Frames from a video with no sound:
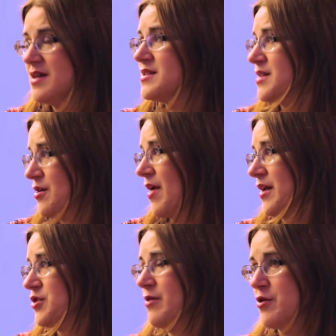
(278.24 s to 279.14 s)
So
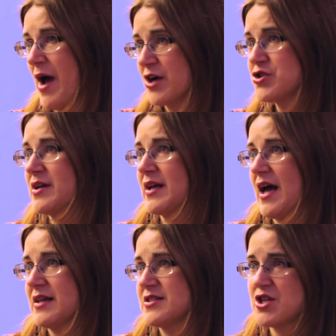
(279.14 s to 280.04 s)
that you actually
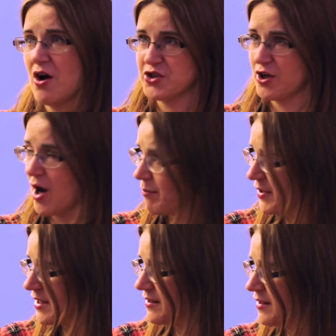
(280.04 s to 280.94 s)
can start a
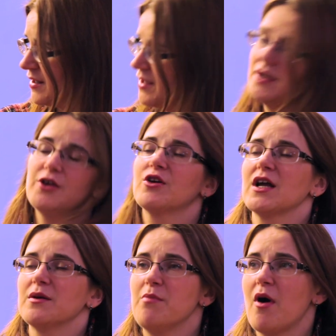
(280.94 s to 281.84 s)
company, you
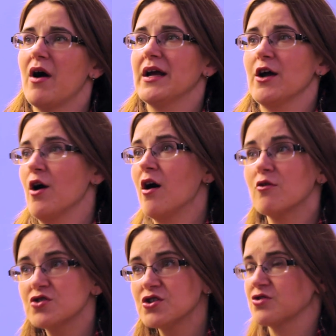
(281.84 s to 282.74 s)
can buy a
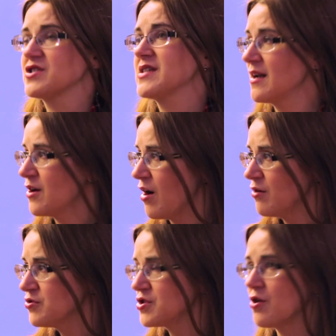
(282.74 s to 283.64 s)
house or sell a
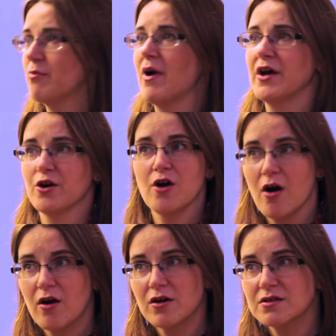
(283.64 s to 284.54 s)
house or buy a
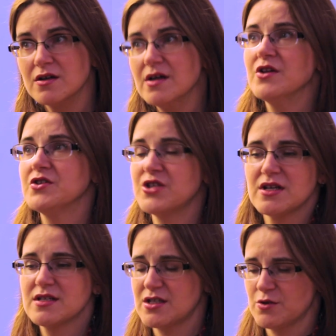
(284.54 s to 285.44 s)
car
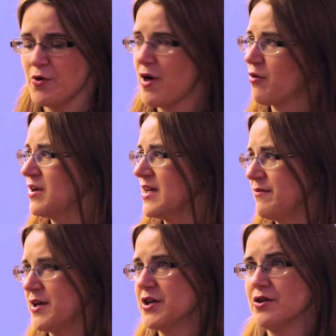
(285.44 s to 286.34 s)
just without
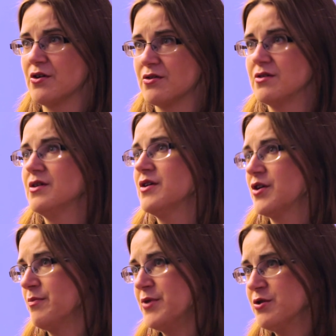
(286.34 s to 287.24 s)
leaving your
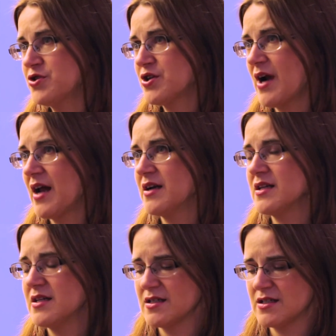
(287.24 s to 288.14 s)
computer, and
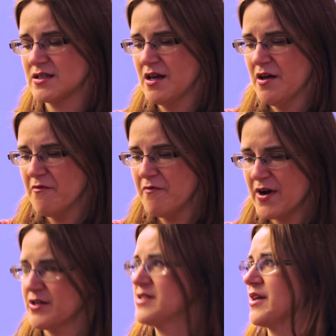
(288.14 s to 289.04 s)
it is
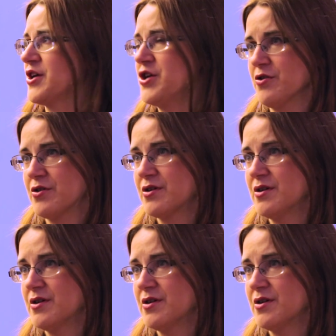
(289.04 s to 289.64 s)
very secure.